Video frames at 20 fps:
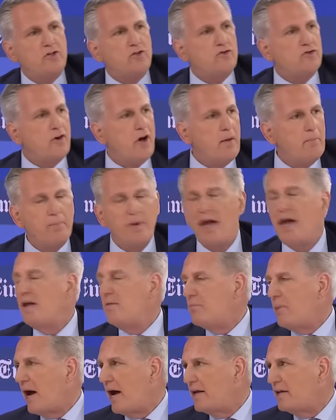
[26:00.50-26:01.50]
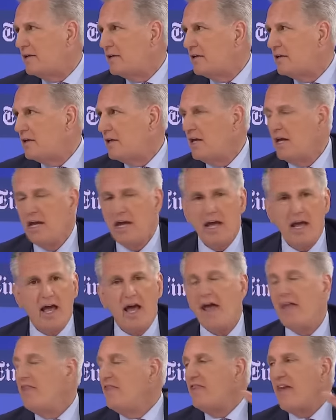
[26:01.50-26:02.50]
Trump and Biden.
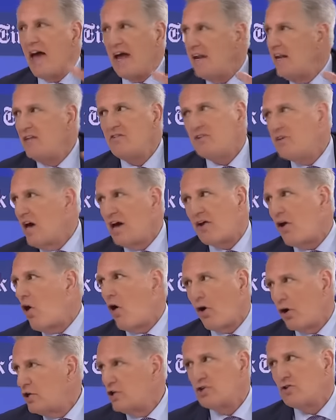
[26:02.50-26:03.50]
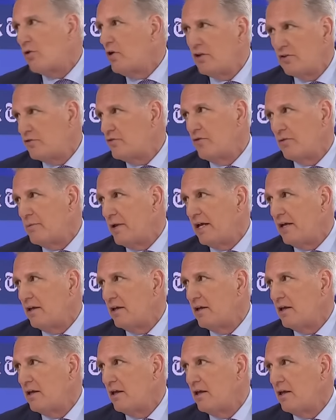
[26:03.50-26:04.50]
That is not a hard choice for me.
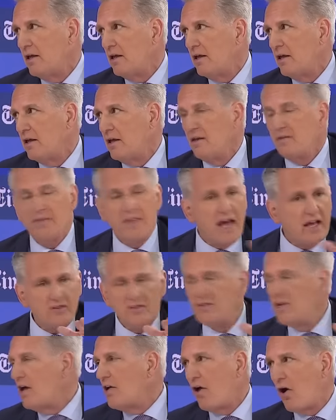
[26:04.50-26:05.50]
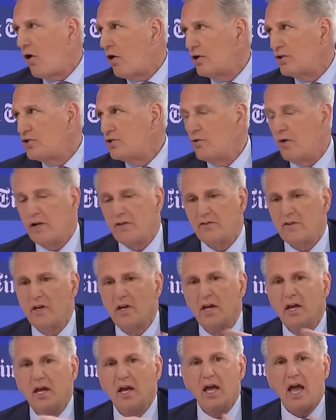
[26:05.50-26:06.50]
That's not a hard choice.
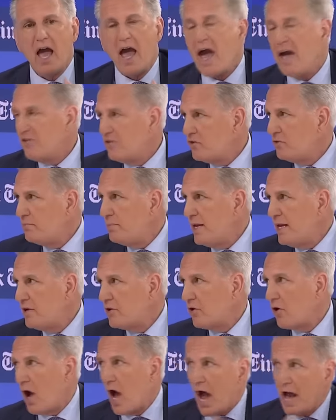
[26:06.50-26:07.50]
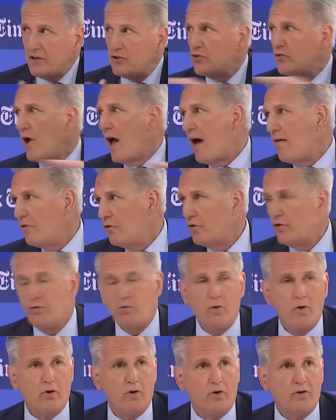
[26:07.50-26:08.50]
As speaker, I traveled the
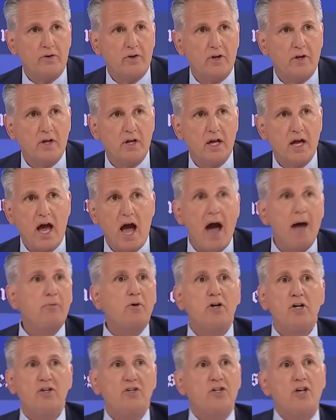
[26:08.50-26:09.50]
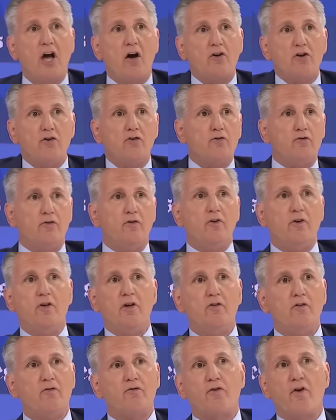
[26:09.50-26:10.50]
world. I'm going to tell you,
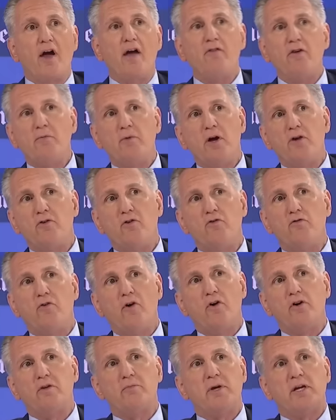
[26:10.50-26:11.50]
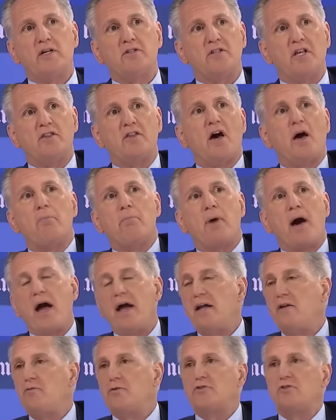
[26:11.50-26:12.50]
for everyone who voted because they thought
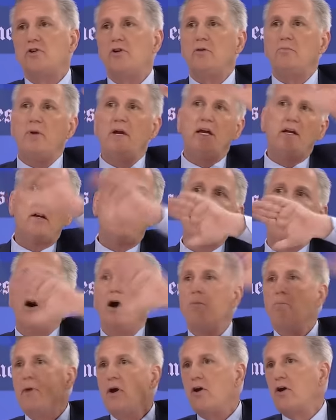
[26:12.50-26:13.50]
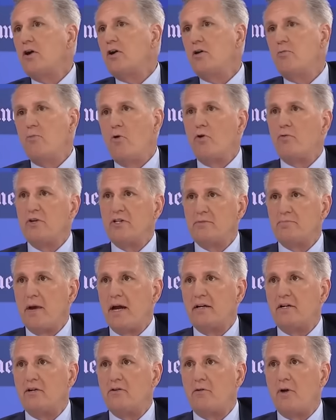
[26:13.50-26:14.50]
Biden was going to make America more
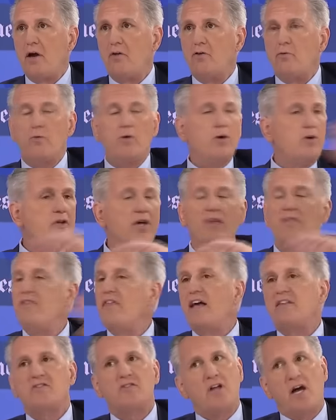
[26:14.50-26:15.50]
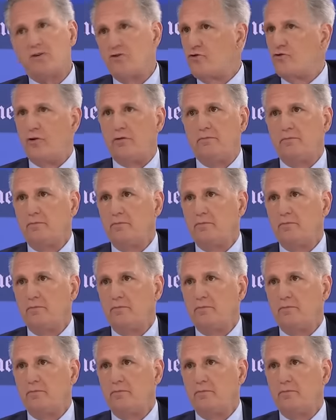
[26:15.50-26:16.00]
respected around the world, that's not true.